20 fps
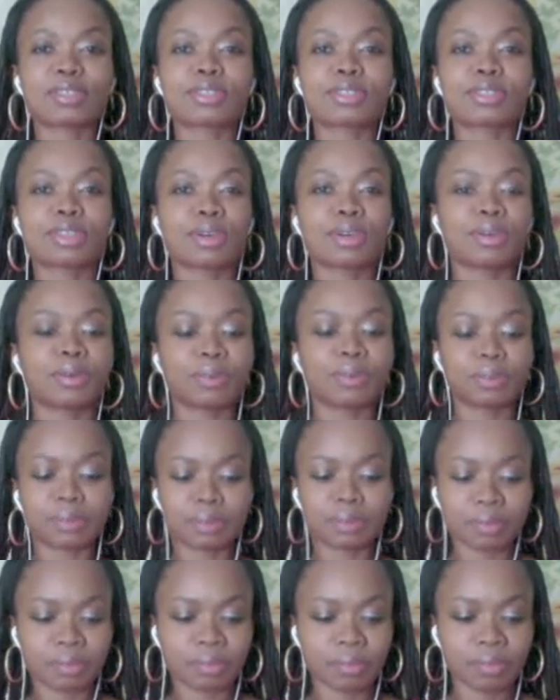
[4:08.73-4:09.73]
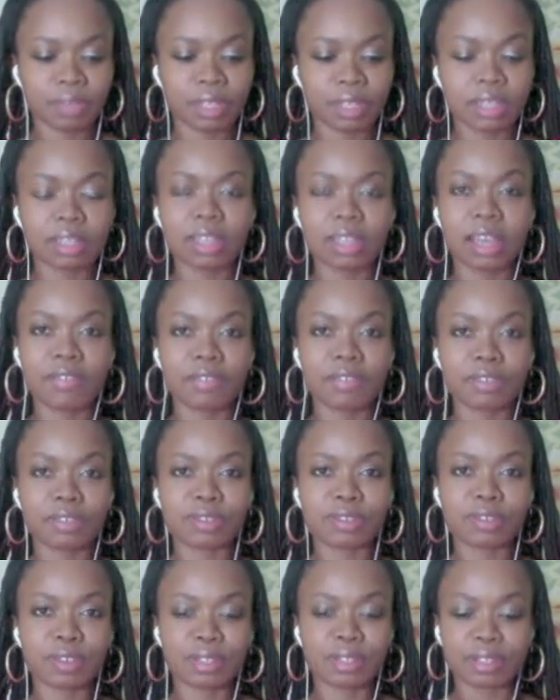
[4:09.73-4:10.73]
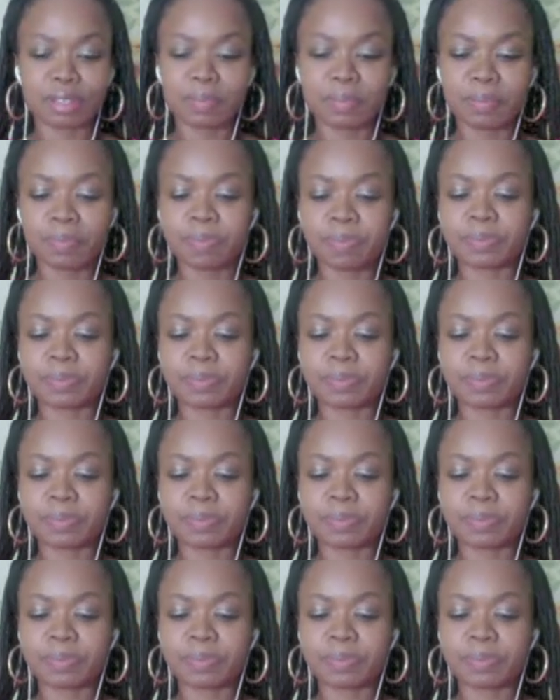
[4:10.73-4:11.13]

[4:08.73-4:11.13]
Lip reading: So lavender is awesome.